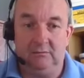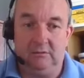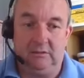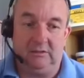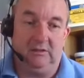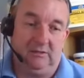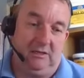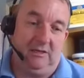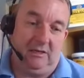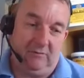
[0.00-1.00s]

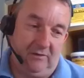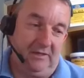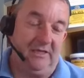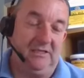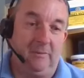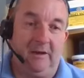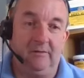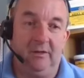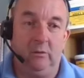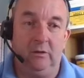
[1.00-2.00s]
if you need to be out
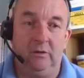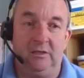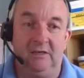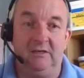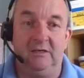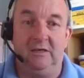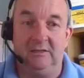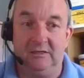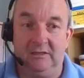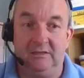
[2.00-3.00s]
there working, and
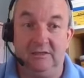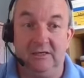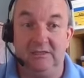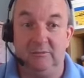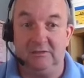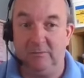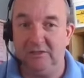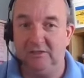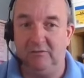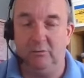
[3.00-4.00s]
you need to be,
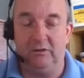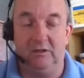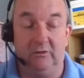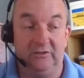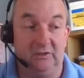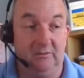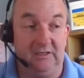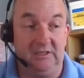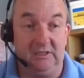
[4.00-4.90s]
especially if you're working on some of these